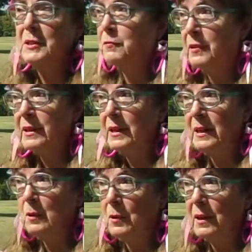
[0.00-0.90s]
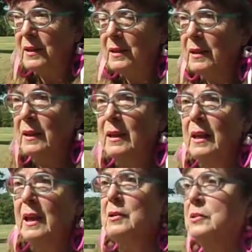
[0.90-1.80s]
It's free anyway,
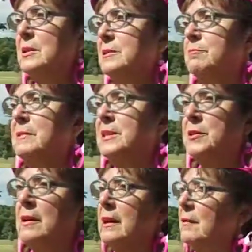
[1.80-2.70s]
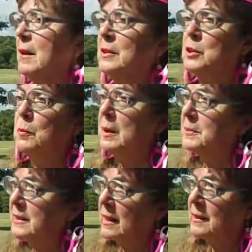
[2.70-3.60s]
and you just start getting out your
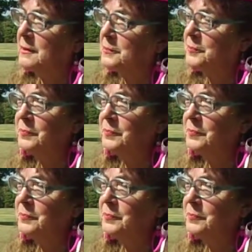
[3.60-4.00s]
website.